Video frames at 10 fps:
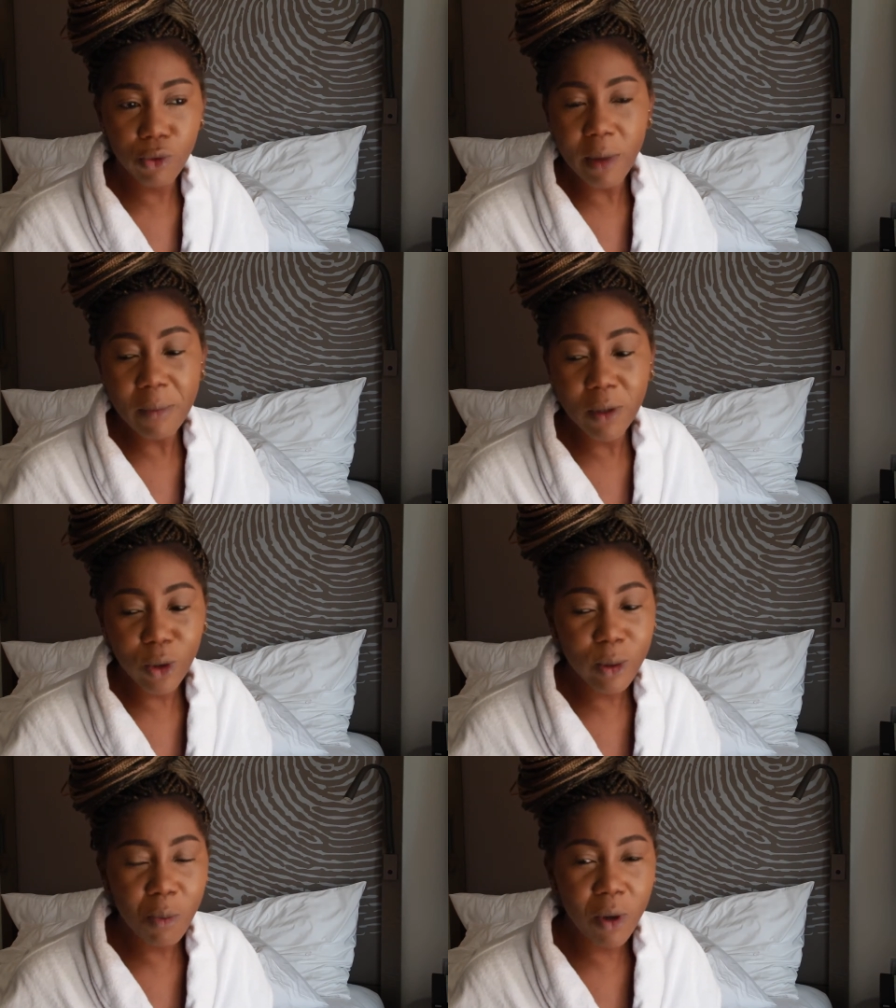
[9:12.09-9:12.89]
remember,
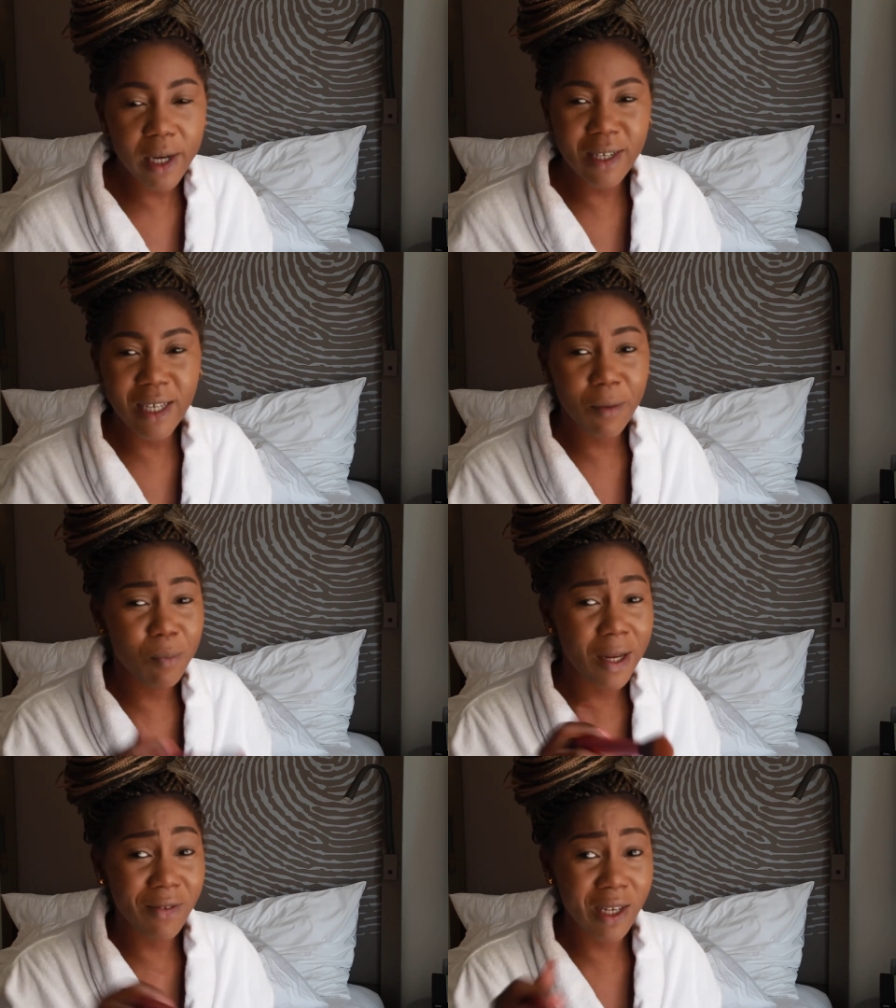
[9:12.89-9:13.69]
those people are gonna keep
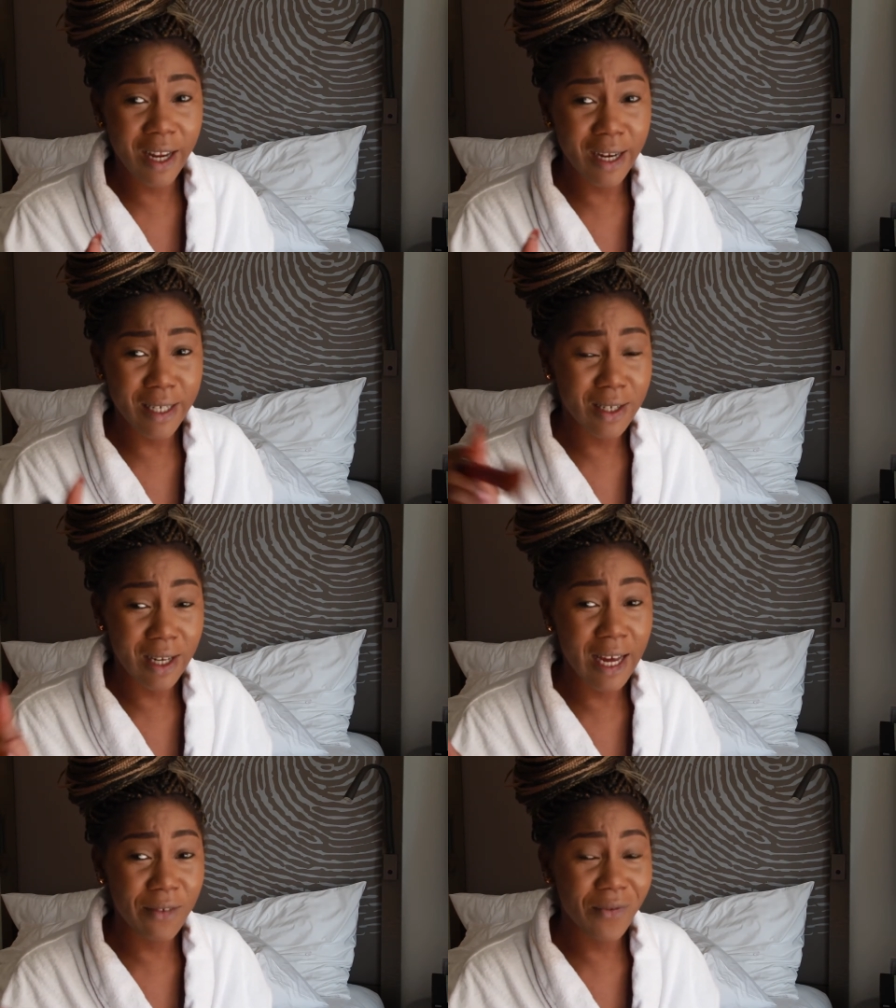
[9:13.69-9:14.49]
living their
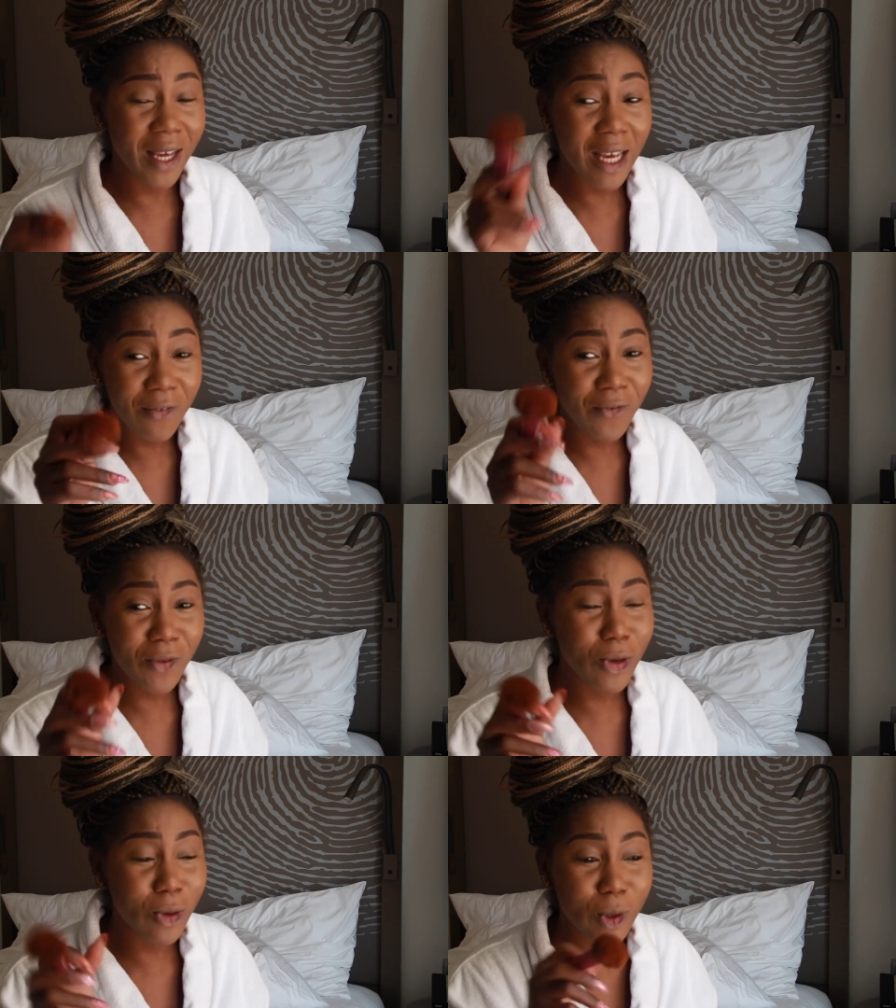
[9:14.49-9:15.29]
life if
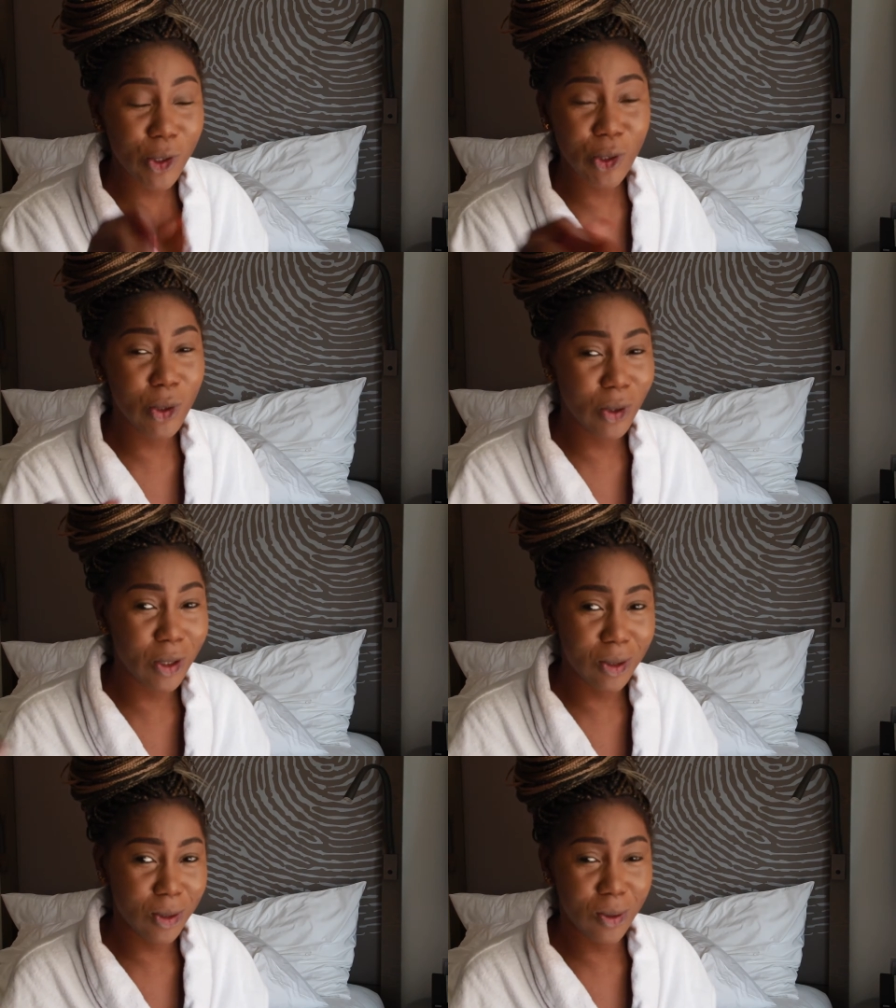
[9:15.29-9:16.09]
you choose
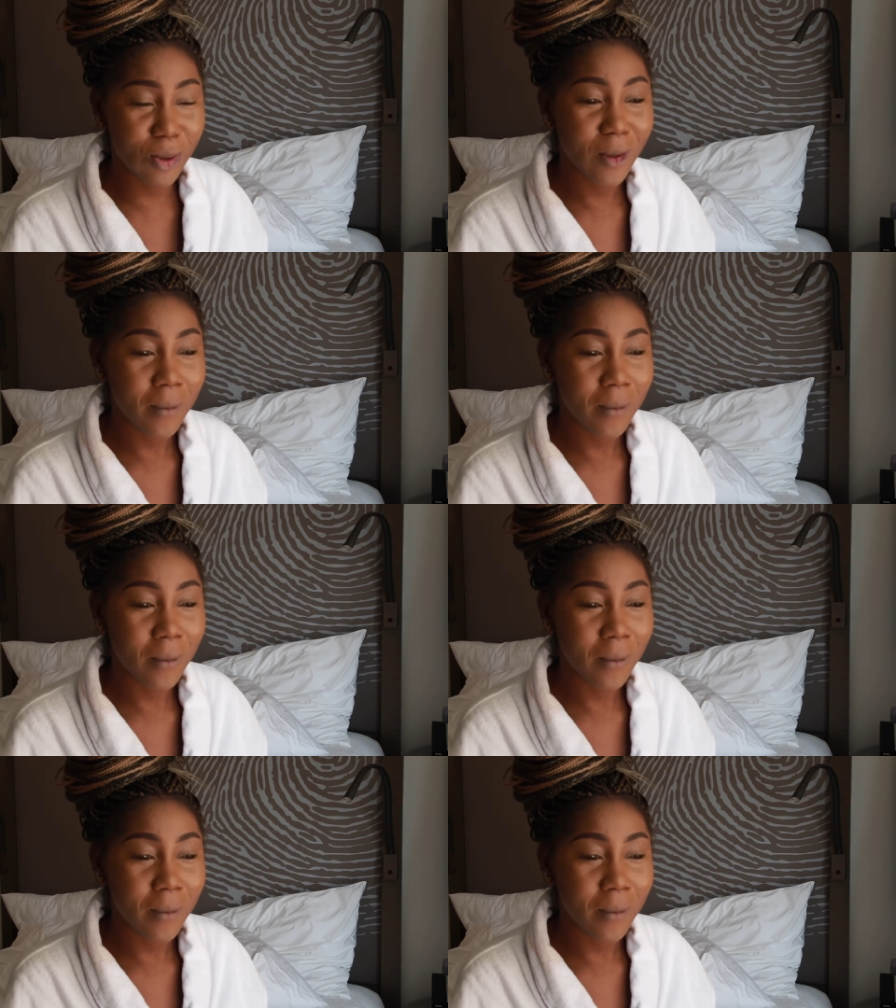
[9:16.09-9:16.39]
not to.